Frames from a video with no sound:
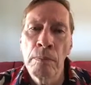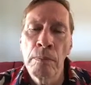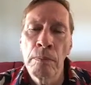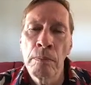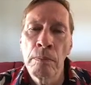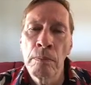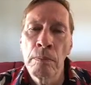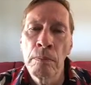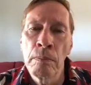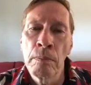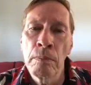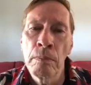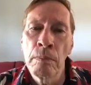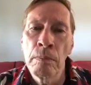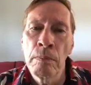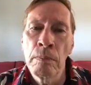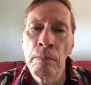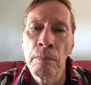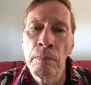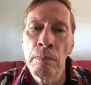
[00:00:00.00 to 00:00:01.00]

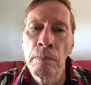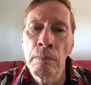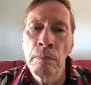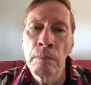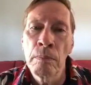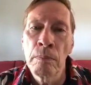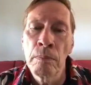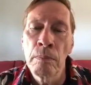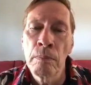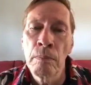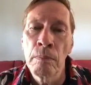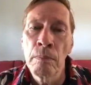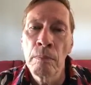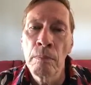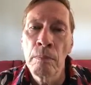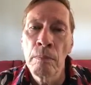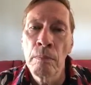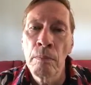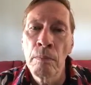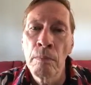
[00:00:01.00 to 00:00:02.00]

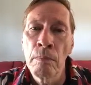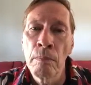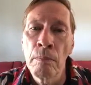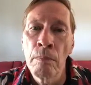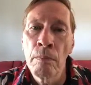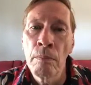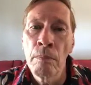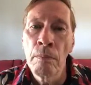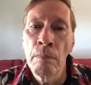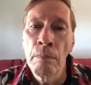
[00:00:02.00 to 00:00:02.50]
[no speech]